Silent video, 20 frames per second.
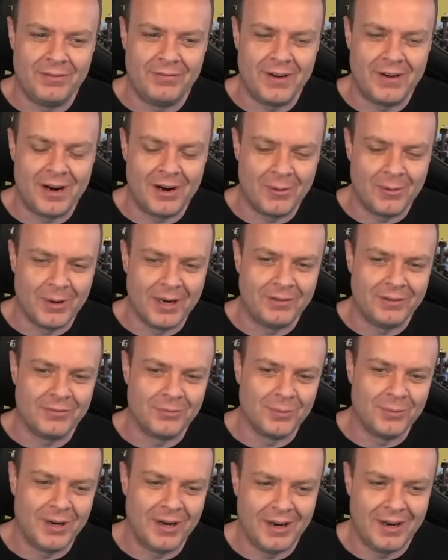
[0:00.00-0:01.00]
far away
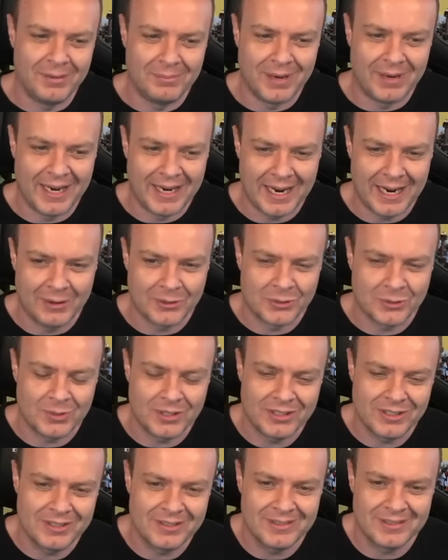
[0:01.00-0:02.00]
from where my house
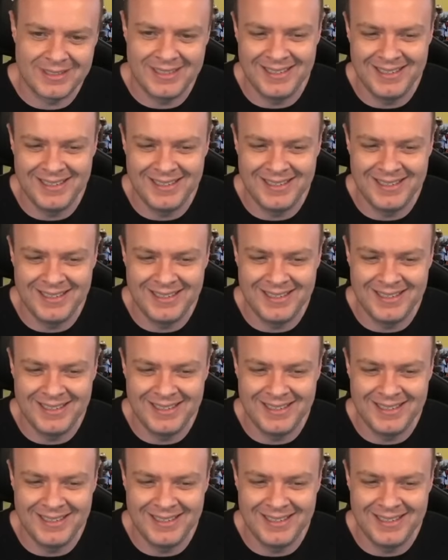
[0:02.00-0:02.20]
was.